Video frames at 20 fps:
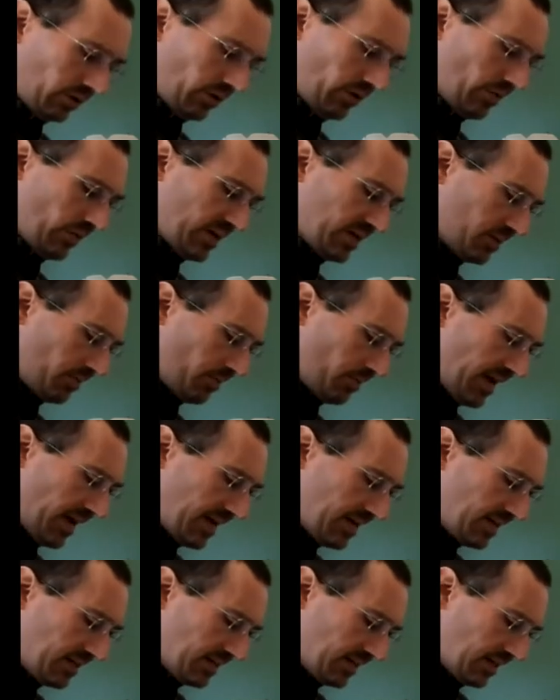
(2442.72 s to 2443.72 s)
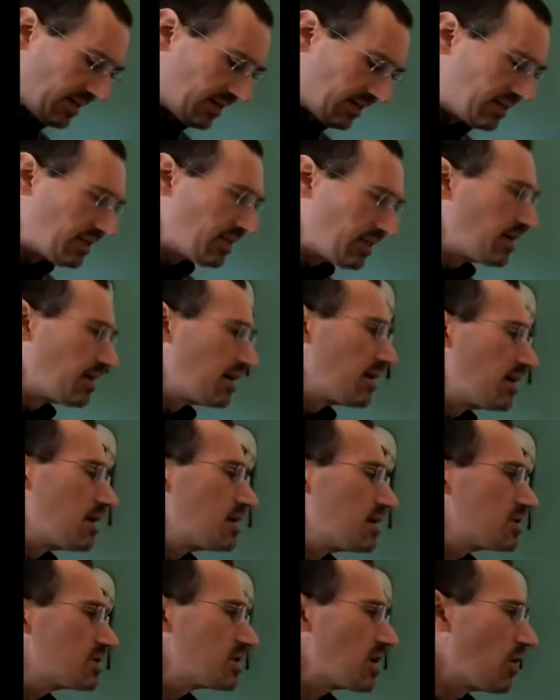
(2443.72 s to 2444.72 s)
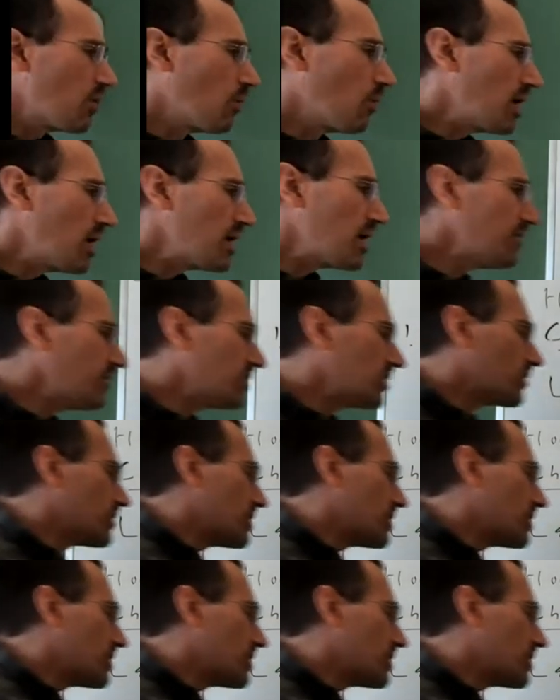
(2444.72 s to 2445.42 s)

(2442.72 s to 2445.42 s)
Lewis bases. So one of the